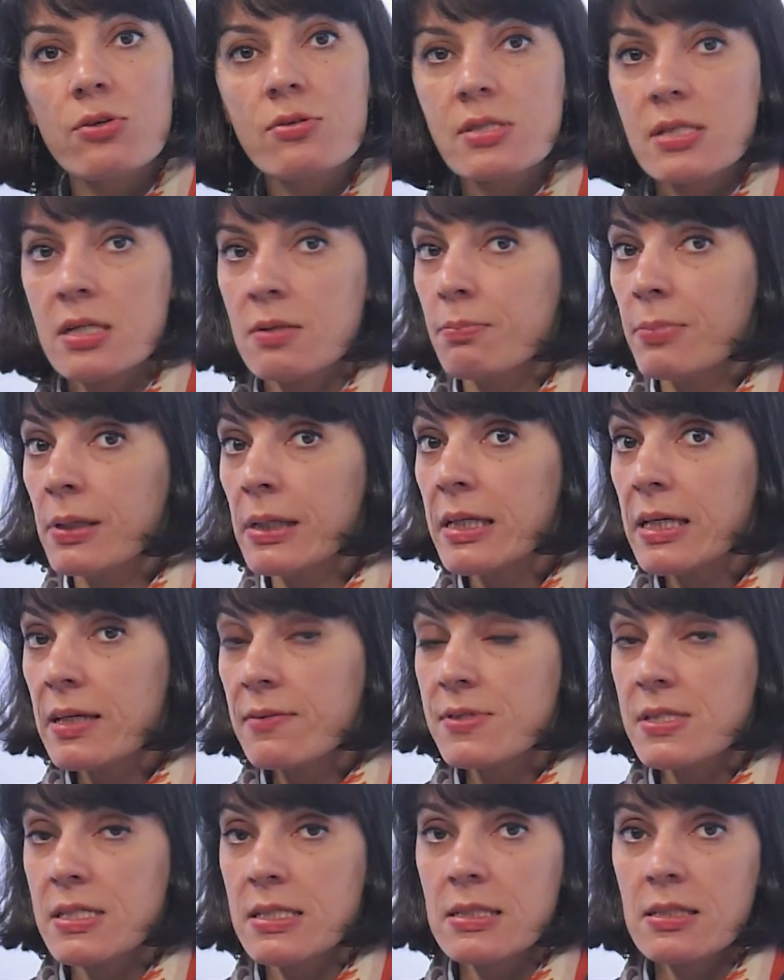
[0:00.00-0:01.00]
and beliefs
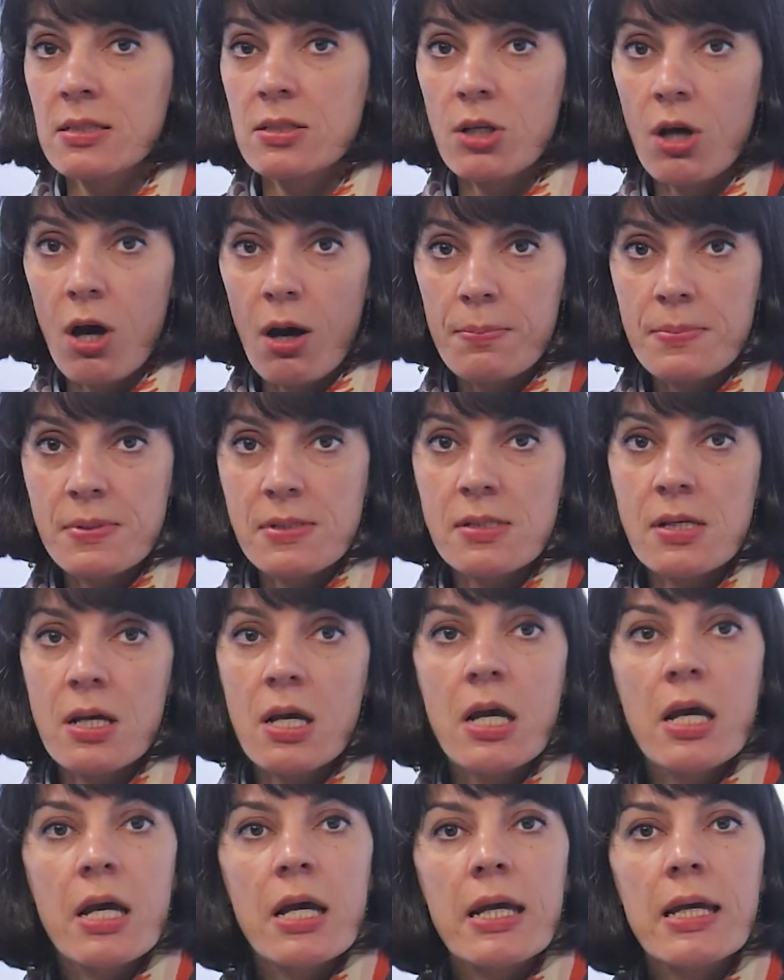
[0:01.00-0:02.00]
it adopts
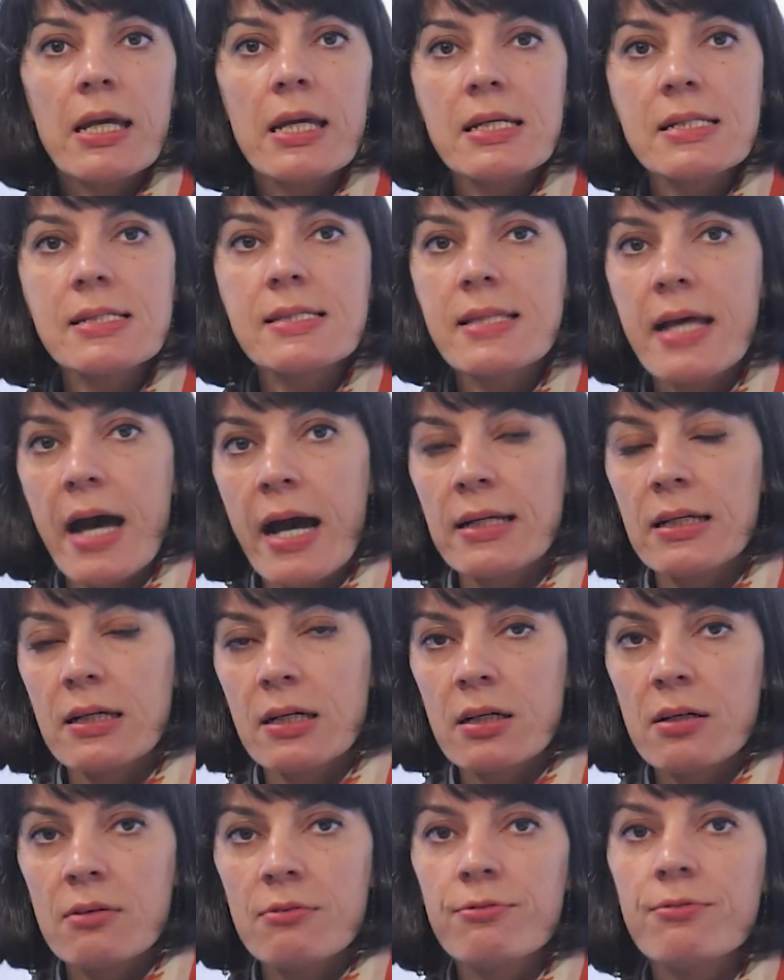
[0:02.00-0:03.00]
is that
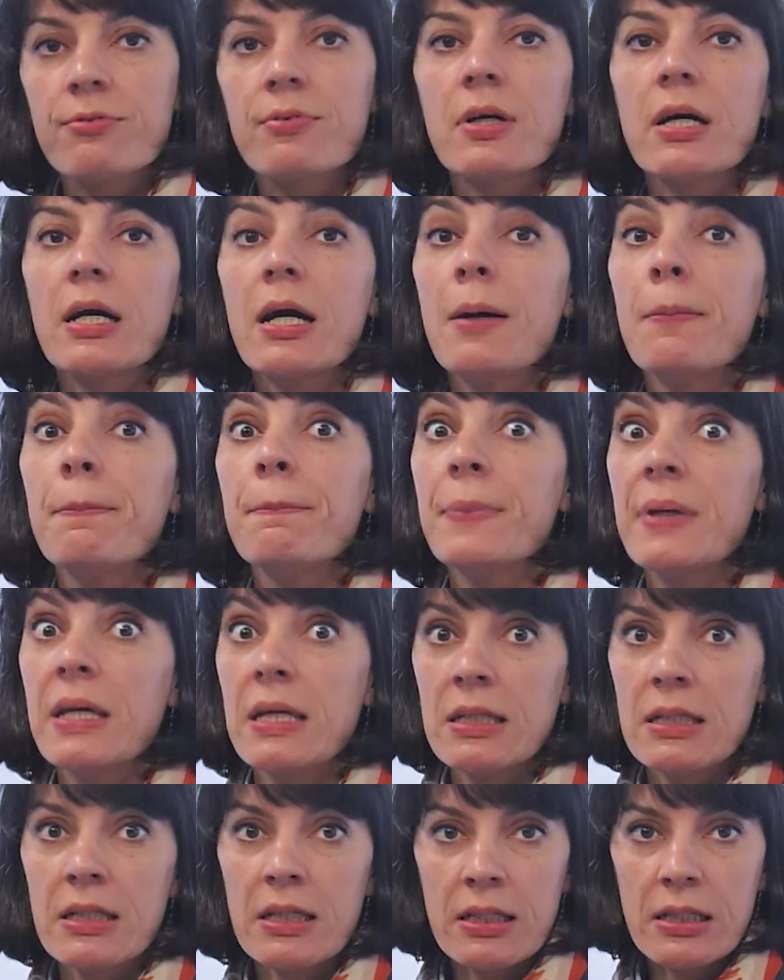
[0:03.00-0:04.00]
of
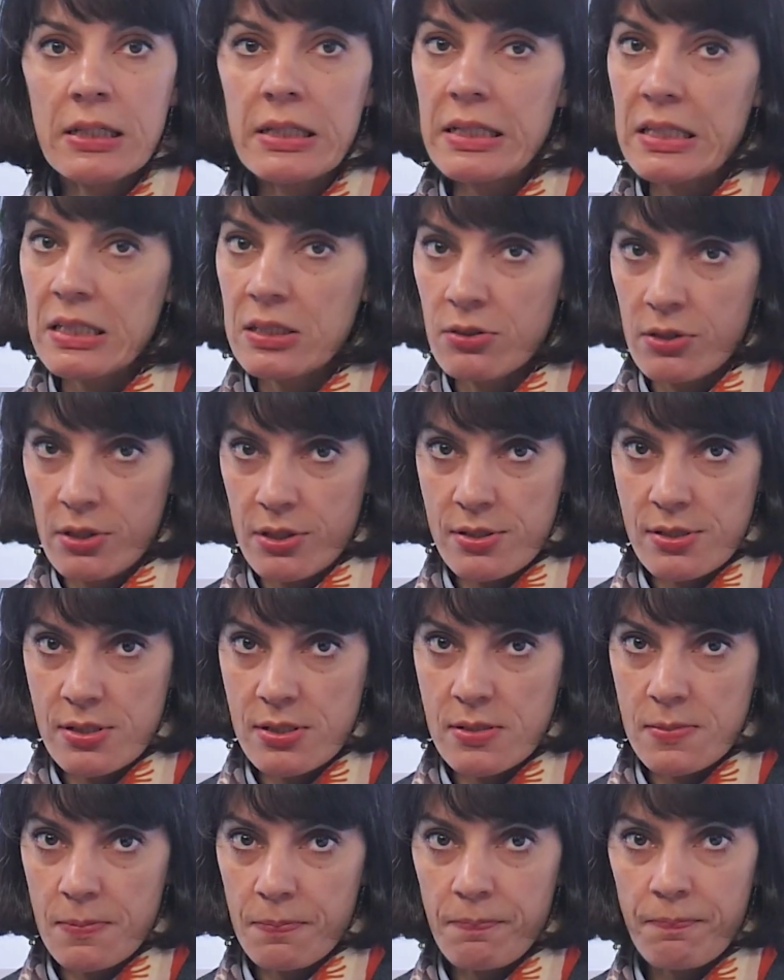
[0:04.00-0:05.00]
opinion leaders.
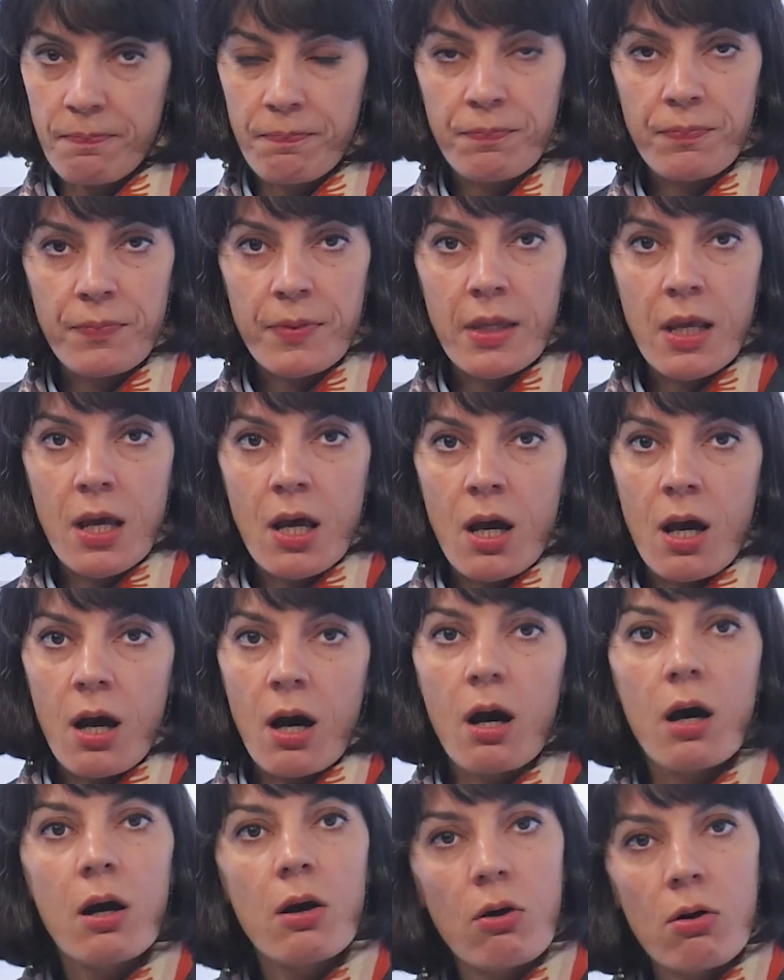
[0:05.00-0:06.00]

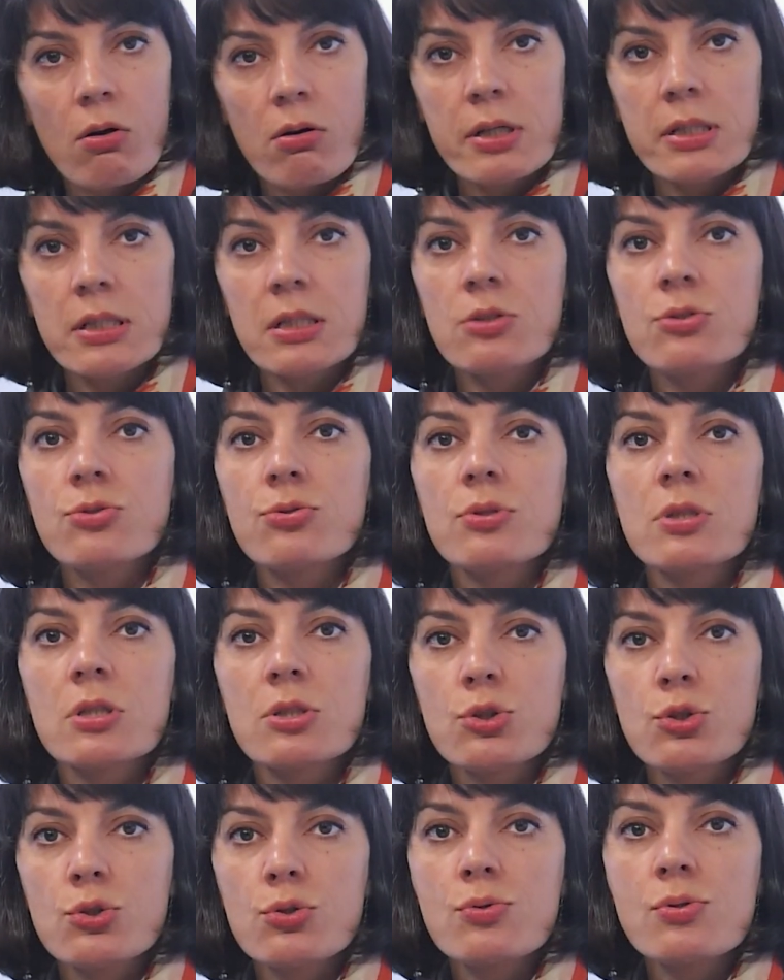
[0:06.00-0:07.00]
According to the
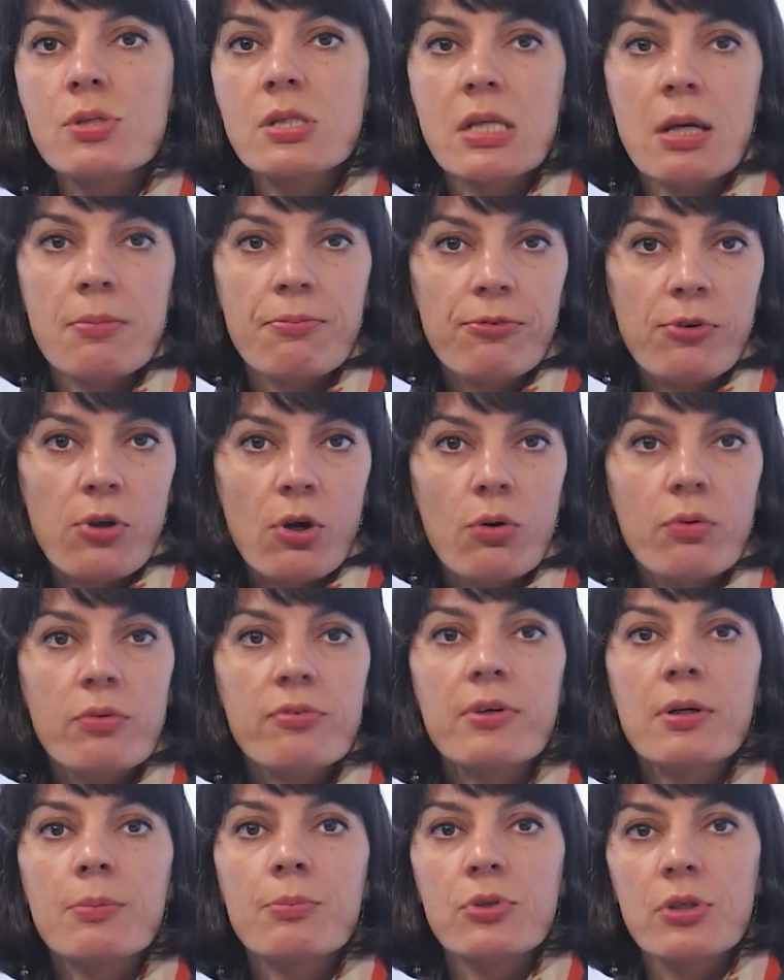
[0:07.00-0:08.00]
two-step flow of
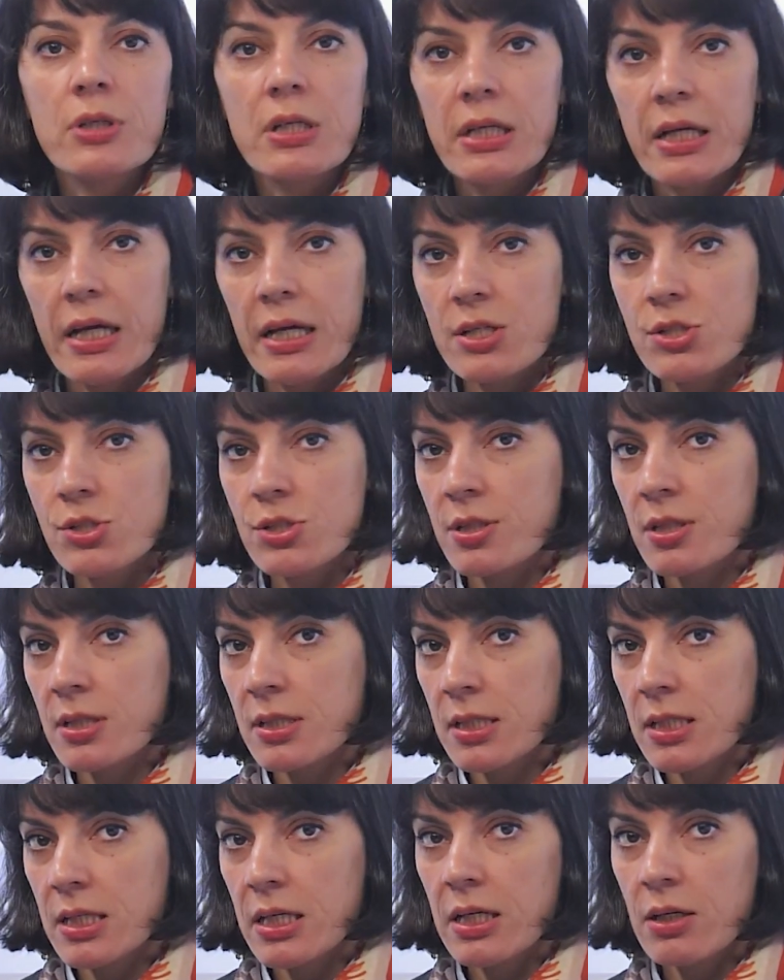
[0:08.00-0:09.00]
communication
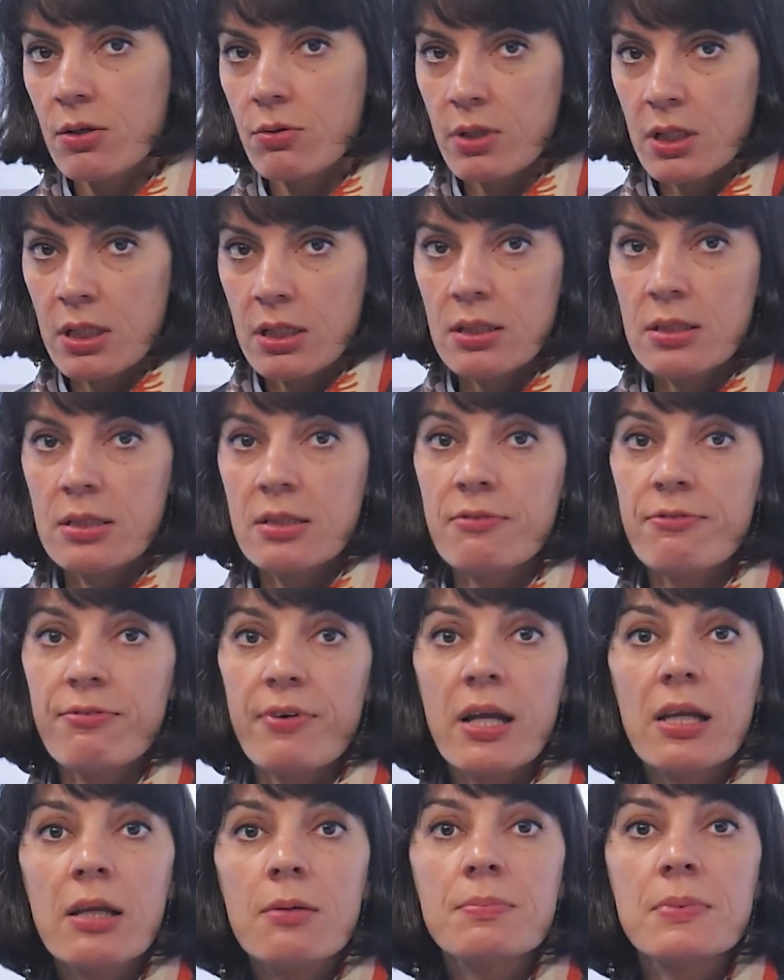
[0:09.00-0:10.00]
theory
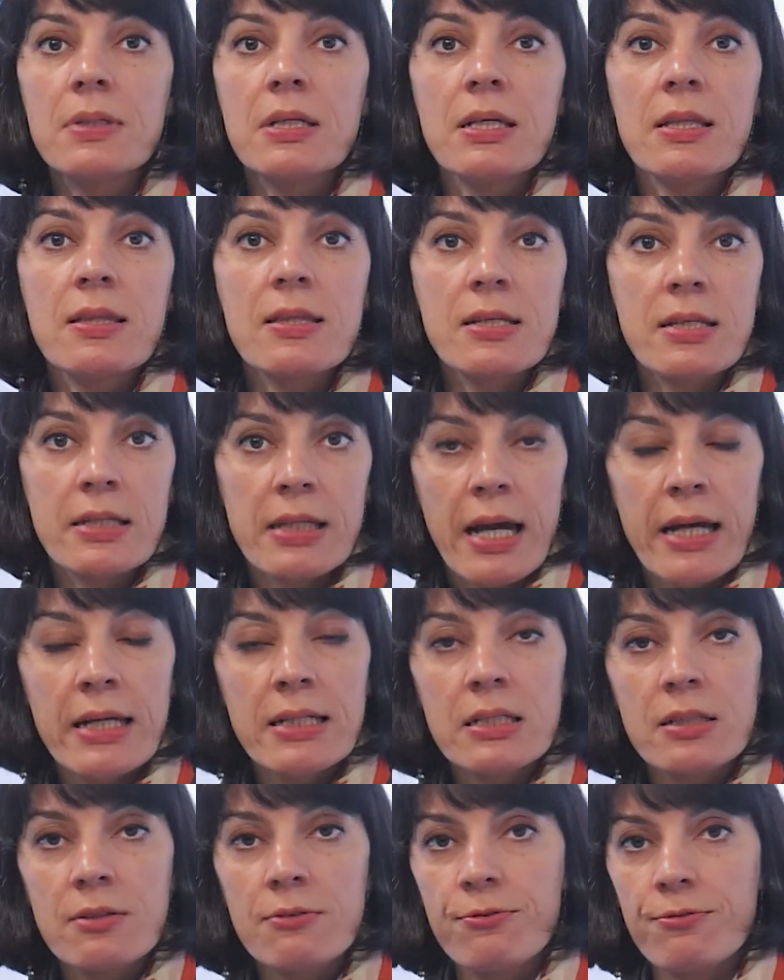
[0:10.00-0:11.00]
developed in the
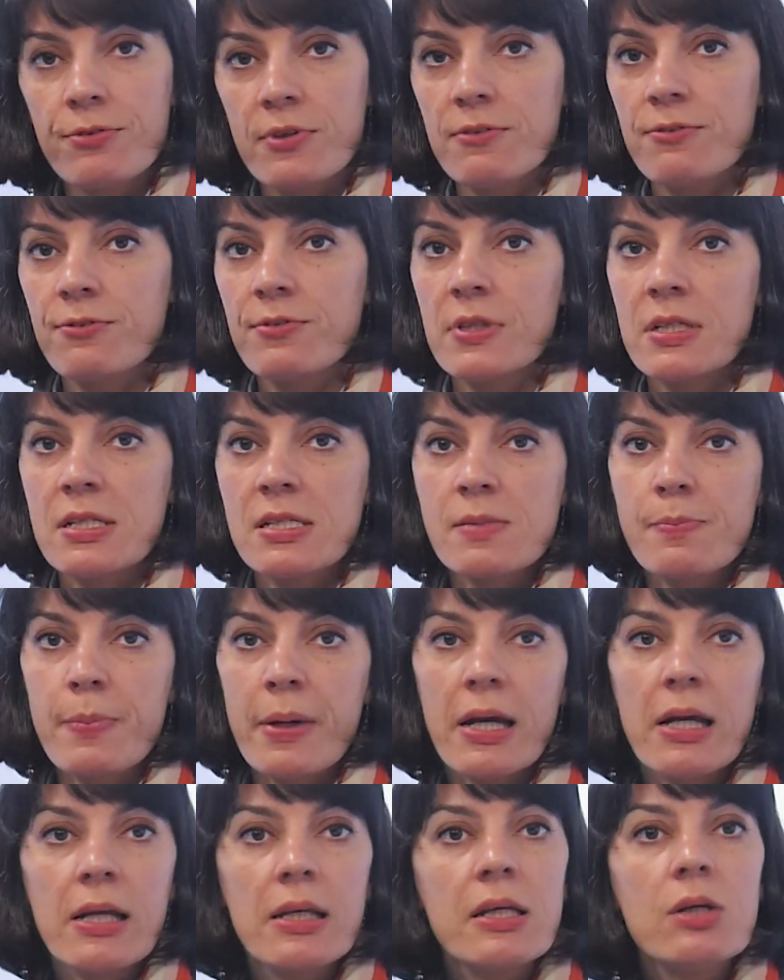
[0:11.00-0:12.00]
1950s by
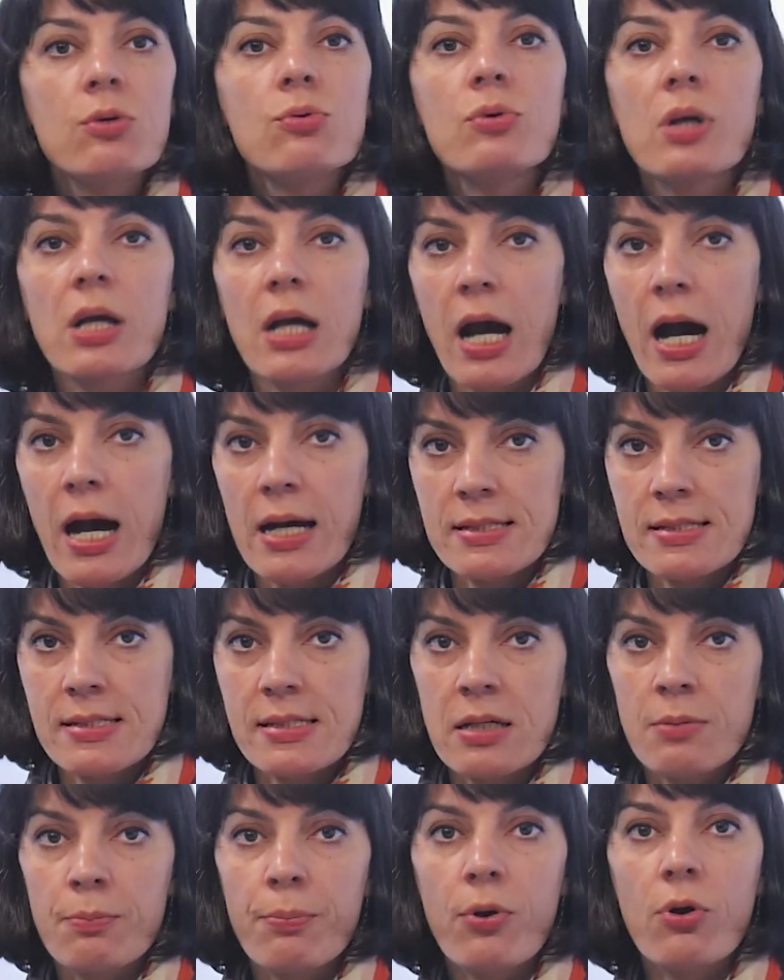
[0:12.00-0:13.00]
Elihu Katz
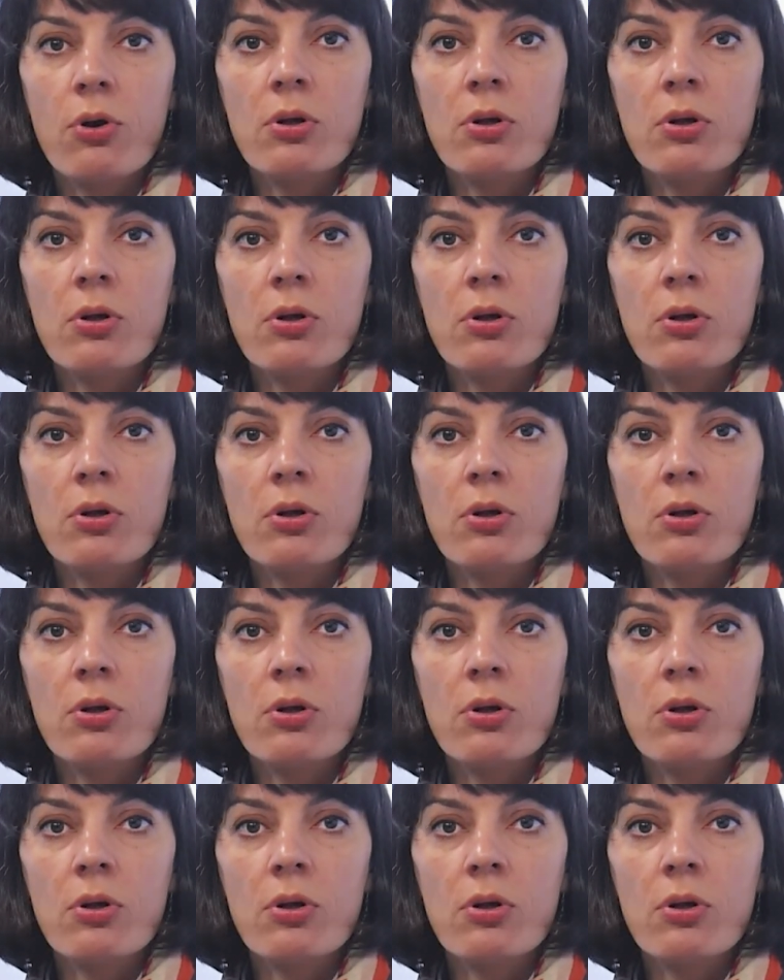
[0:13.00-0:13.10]
and Paul